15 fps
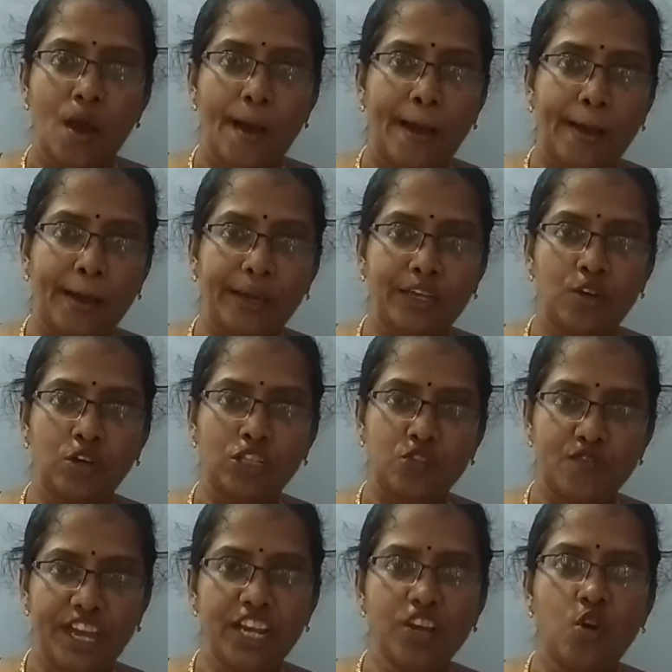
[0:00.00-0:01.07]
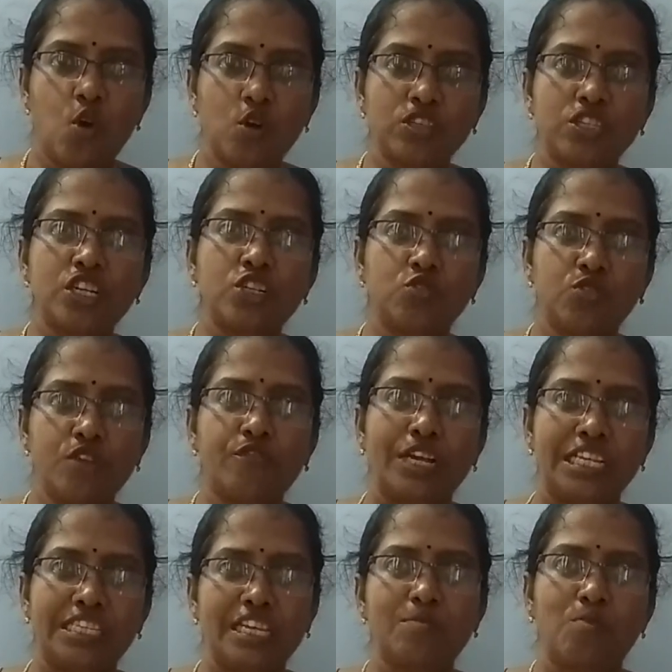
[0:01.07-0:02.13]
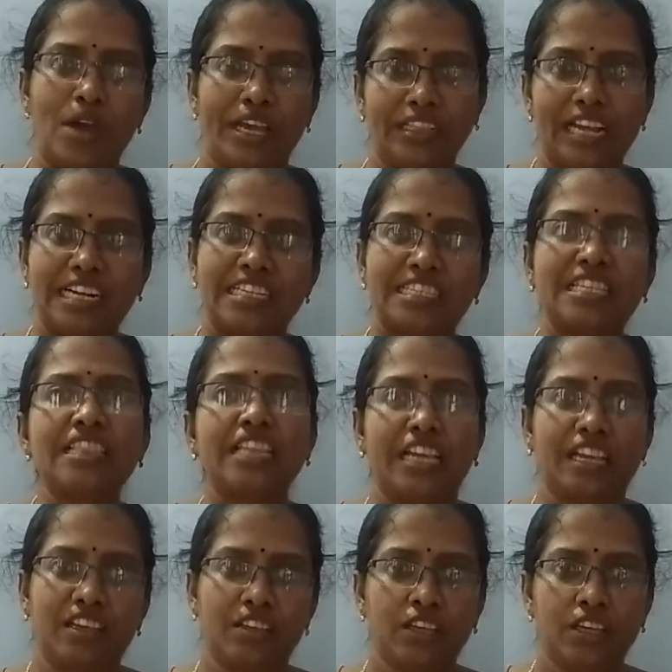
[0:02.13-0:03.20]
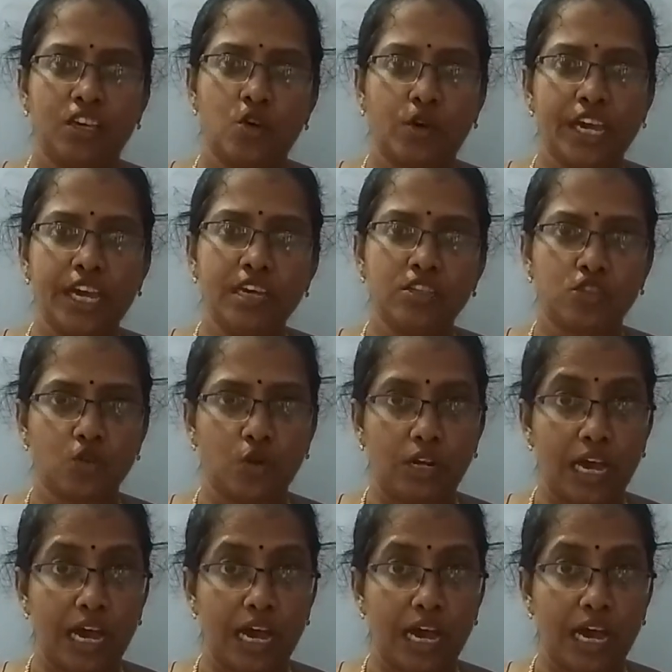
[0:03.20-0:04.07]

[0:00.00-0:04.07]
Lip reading: it's very closer to the freezing point. That is the thing. Okay, so